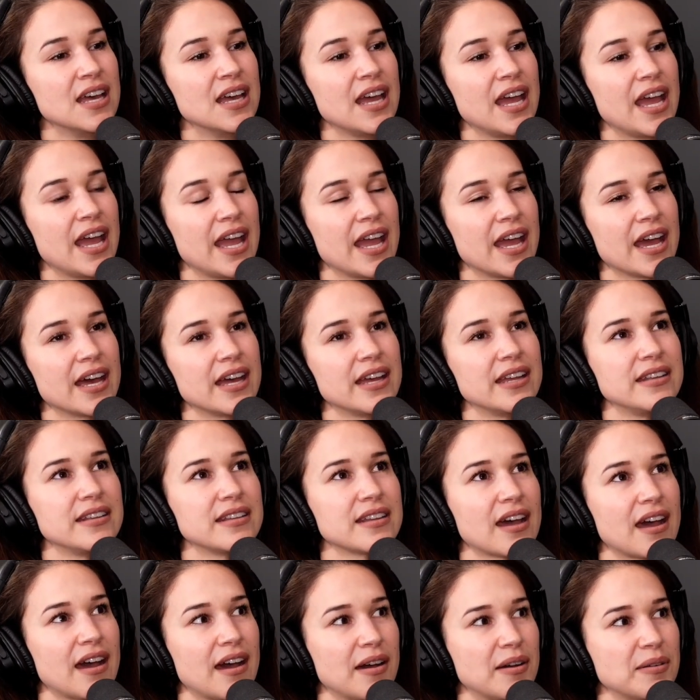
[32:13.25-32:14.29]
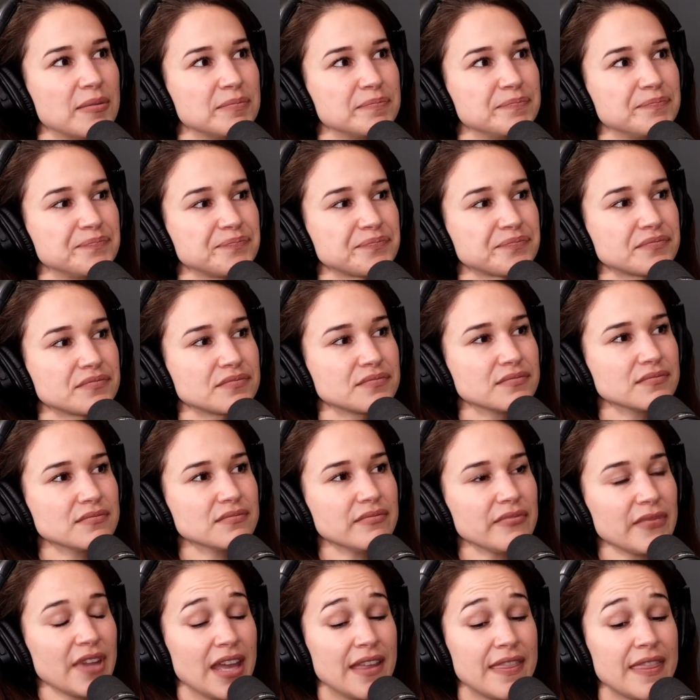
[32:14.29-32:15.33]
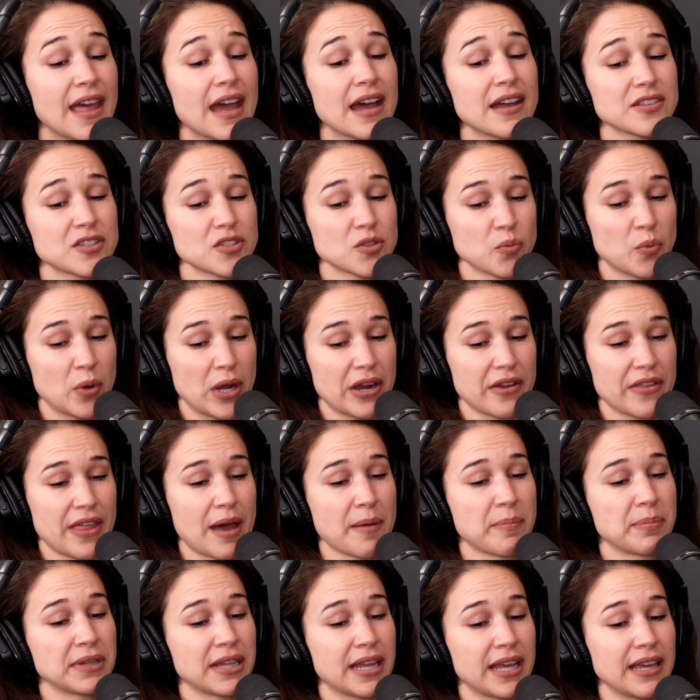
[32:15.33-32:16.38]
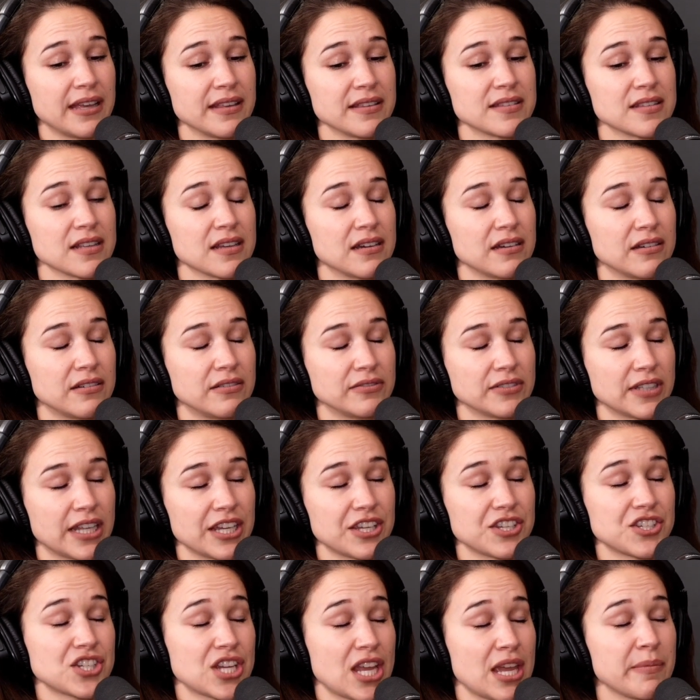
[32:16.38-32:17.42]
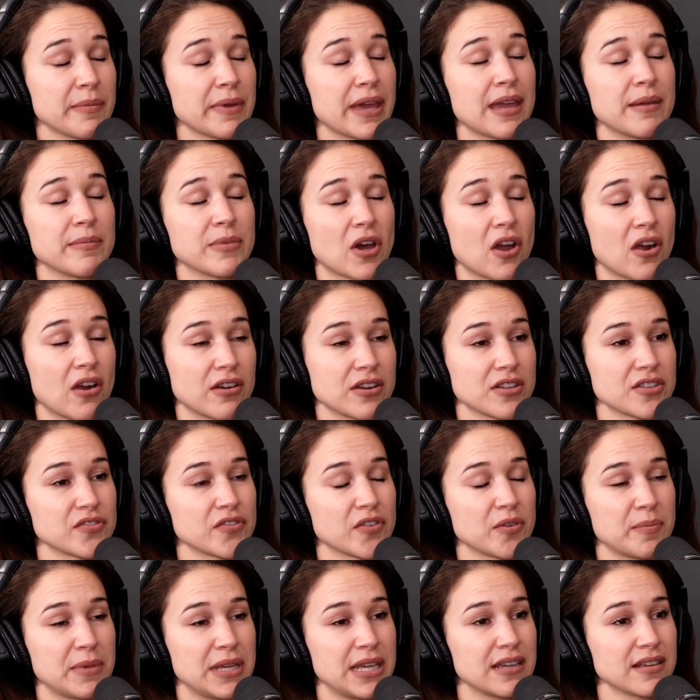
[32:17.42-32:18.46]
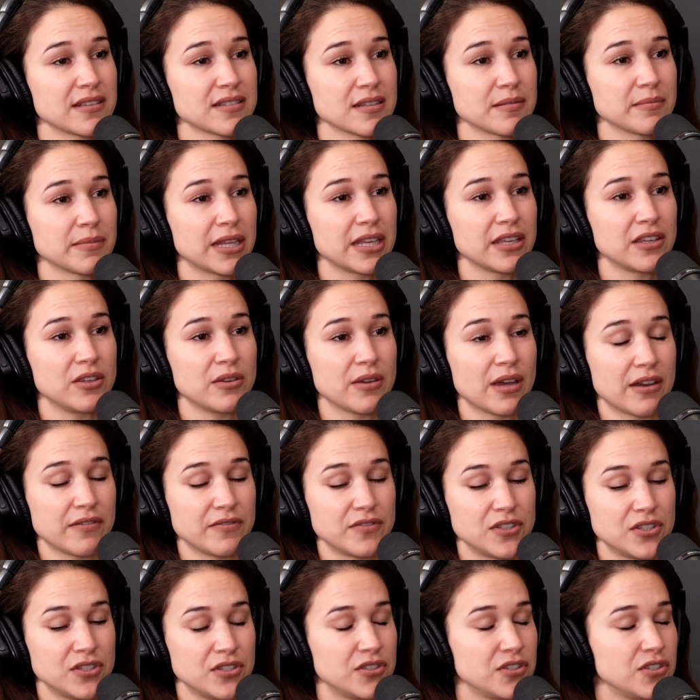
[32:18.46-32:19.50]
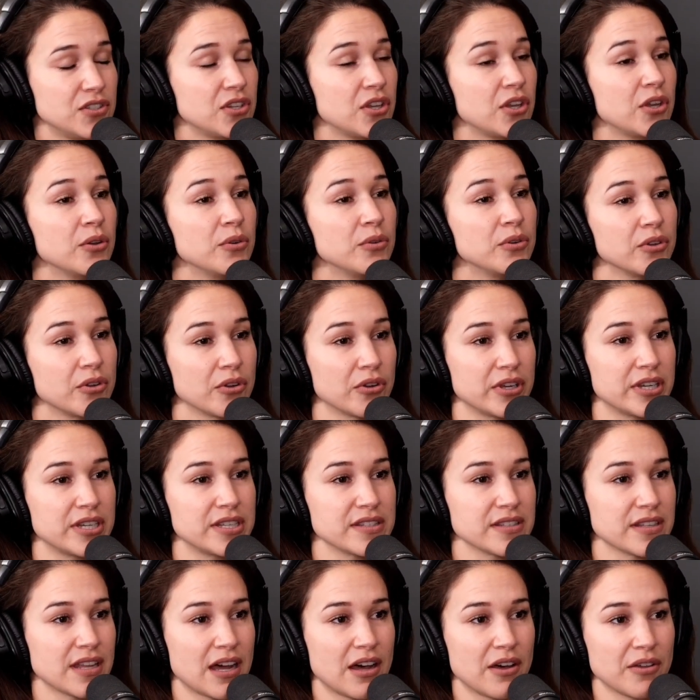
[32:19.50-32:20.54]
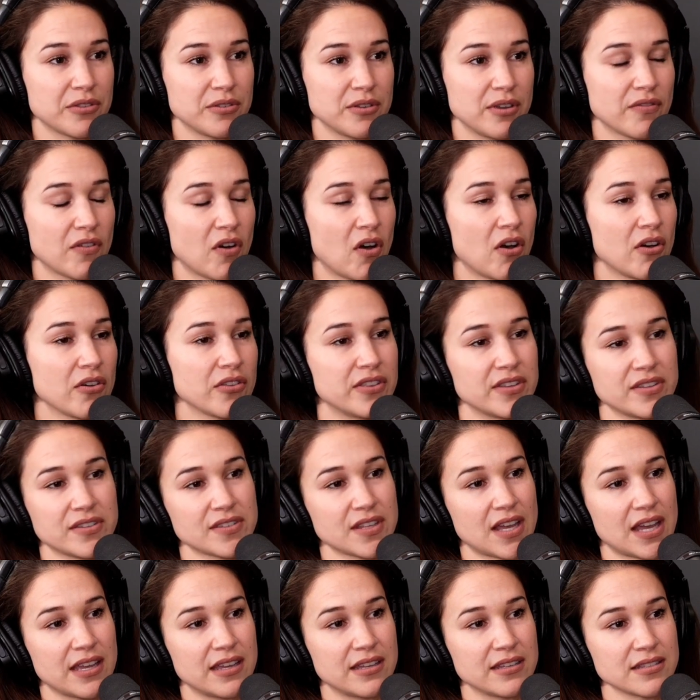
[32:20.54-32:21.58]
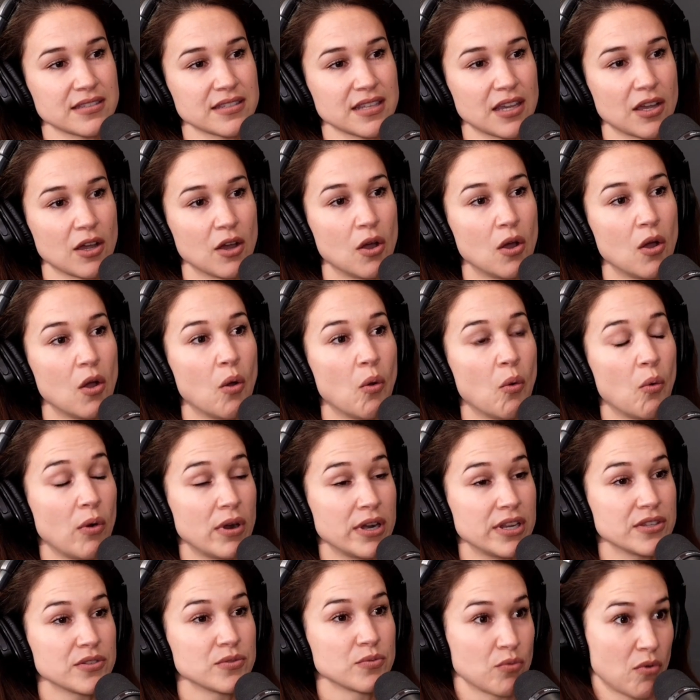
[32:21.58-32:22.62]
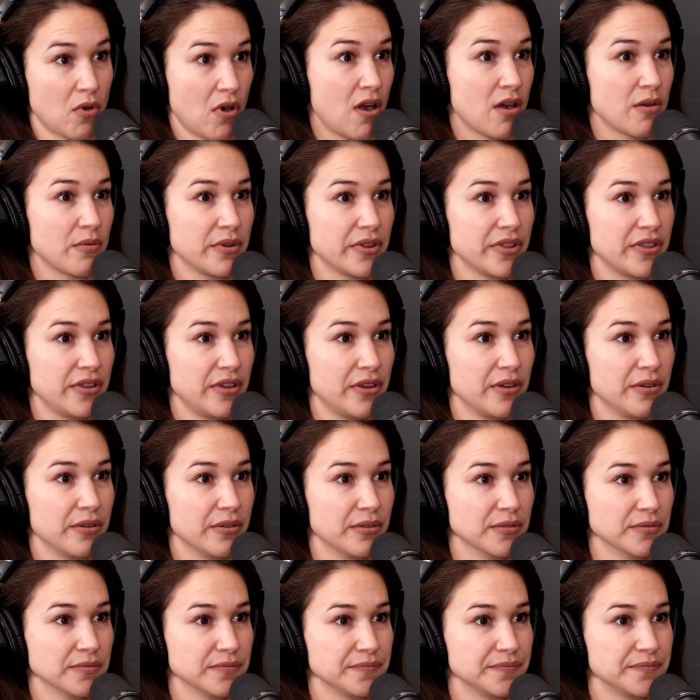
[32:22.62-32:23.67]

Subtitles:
And that's where that place of shame came the hardest for me. Cause I'm you have 2 degrees in health, you have all this science, what is wrong with you?